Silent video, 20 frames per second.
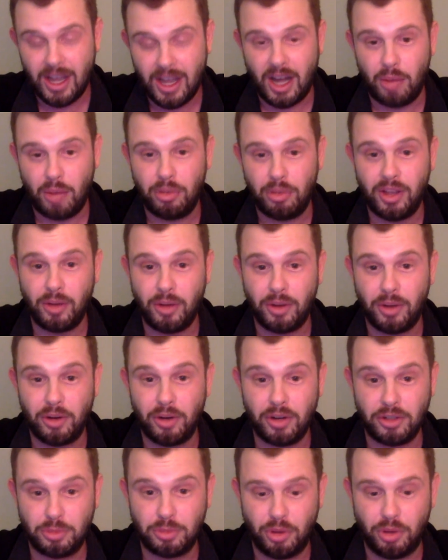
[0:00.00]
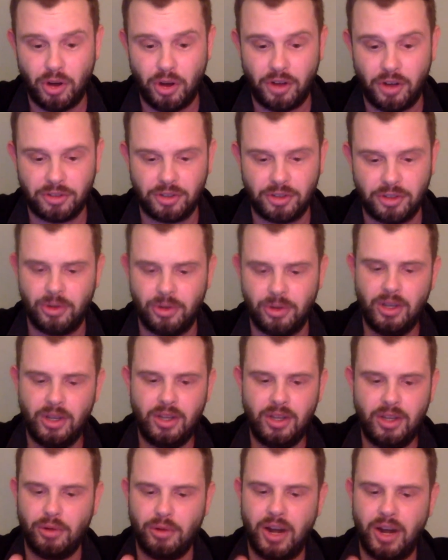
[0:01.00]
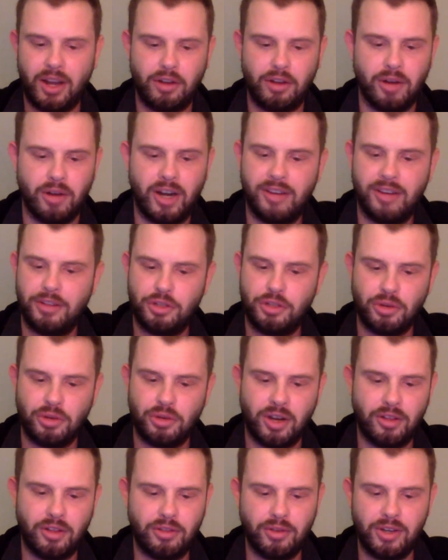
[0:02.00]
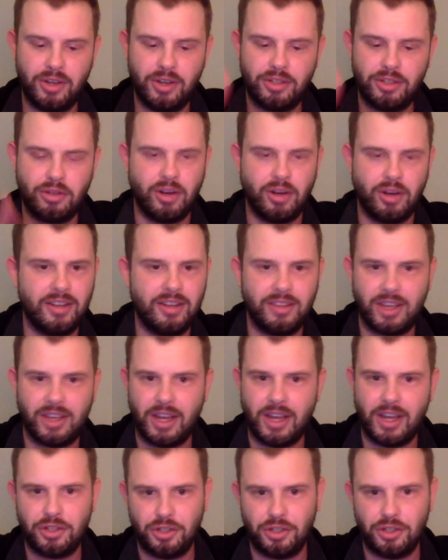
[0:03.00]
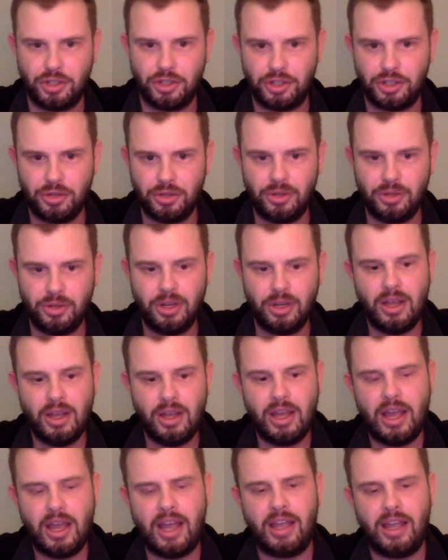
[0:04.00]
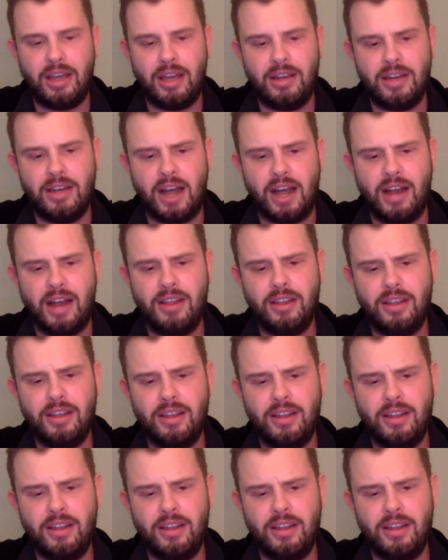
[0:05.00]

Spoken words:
playing with Chris Paul. So Redick, great at the trail threes, great at the catch and shoot. And I